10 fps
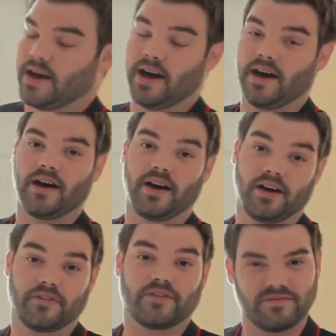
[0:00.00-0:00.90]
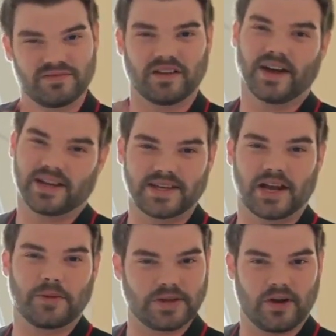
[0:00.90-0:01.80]
uh, of the lighting
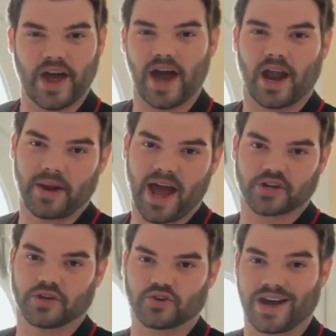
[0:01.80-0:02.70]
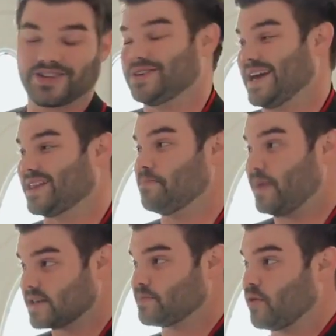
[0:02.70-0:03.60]
setups and all that, I'm gonna actually try to take the
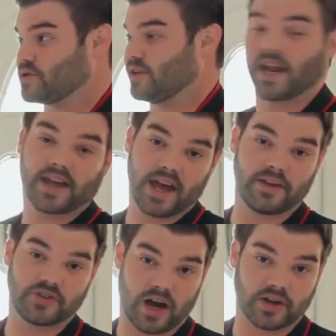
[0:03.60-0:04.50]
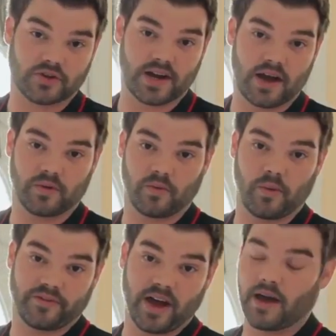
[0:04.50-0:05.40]
best portrait that I can of Josh right now with what
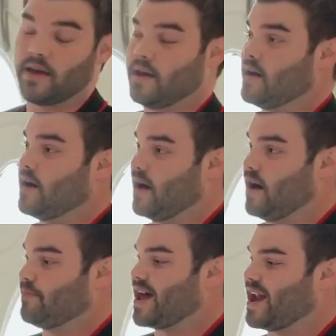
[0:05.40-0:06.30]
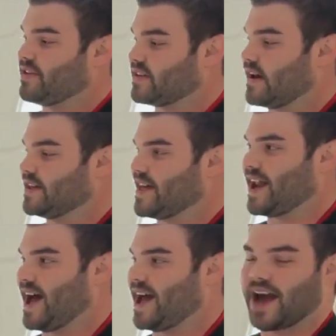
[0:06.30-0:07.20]
we've got. Um, and I've decided
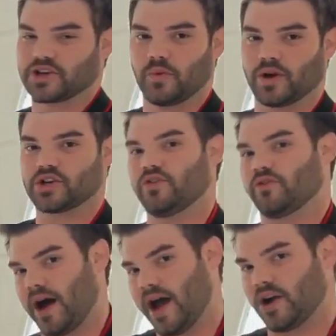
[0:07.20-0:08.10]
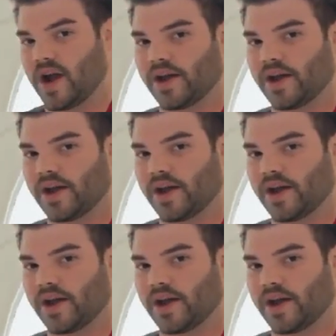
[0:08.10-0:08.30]
that I actually wanna shoot from a higher